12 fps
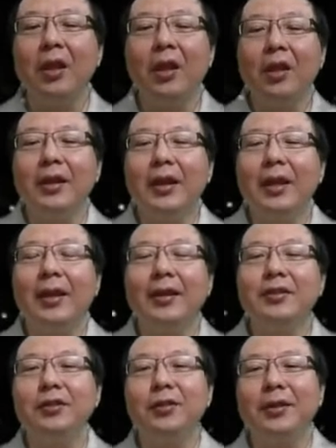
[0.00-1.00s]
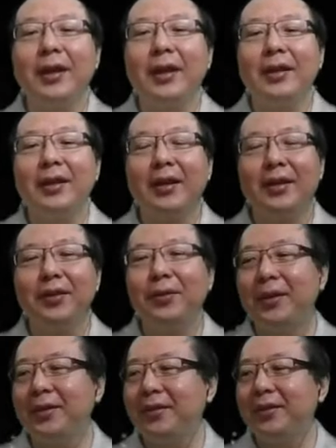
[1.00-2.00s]
Okay, let's look at another
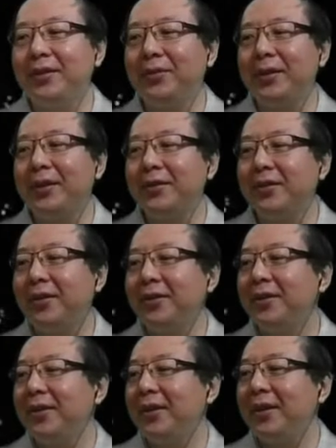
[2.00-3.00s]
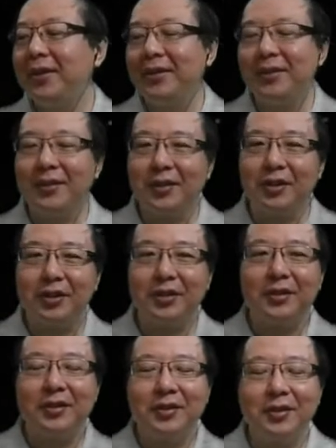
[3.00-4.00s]
one. This one is called
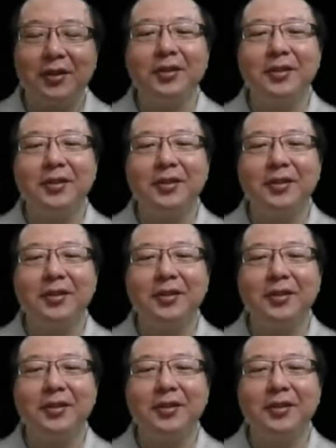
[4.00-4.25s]
insertion sort.